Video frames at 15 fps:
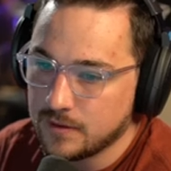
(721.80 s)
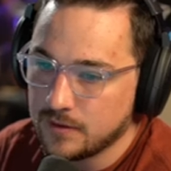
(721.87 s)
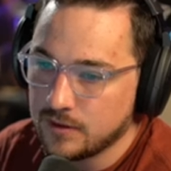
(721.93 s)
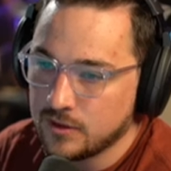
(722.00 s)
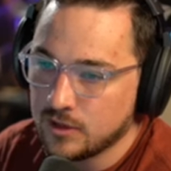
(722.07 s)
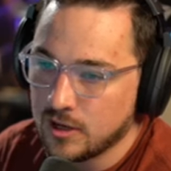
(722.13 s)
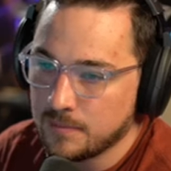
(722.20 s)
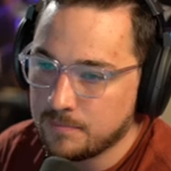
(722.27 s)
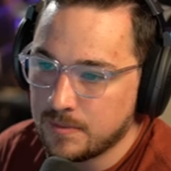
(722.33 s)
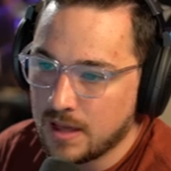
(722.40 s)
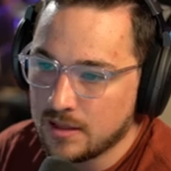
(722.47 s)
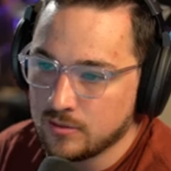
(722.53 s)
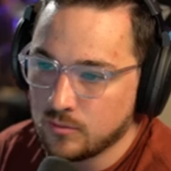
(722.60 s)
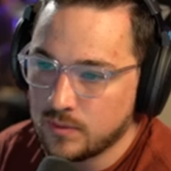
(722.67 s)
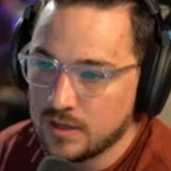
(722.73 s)
you know,
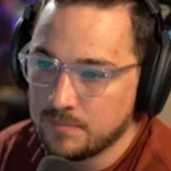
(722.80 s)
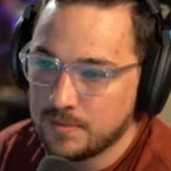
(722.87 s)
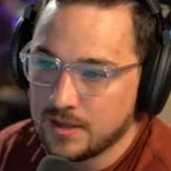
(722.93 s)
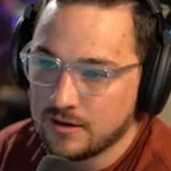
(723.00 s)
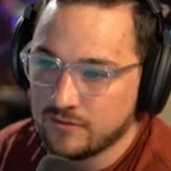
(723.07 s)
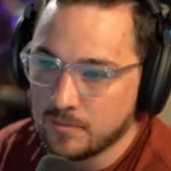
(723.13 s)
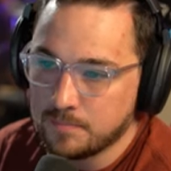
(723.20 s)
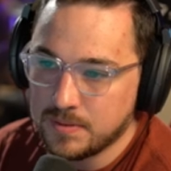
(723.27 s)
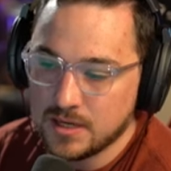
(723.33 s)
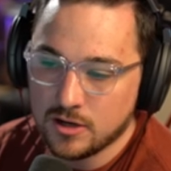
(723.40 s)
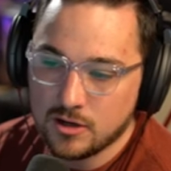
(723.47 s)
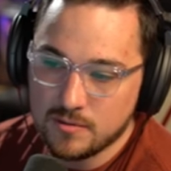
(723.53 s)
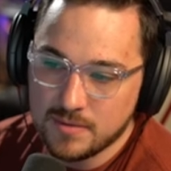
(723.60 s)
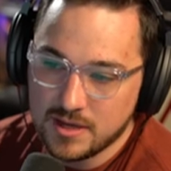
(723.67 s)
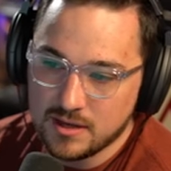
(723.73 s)
a, a wee bit of a
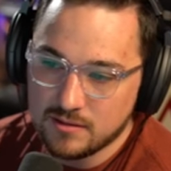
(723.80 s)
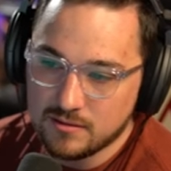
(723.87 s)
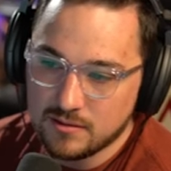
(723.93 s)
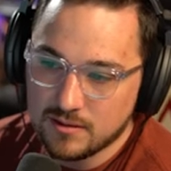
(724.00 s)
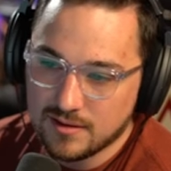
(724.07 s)
pyramid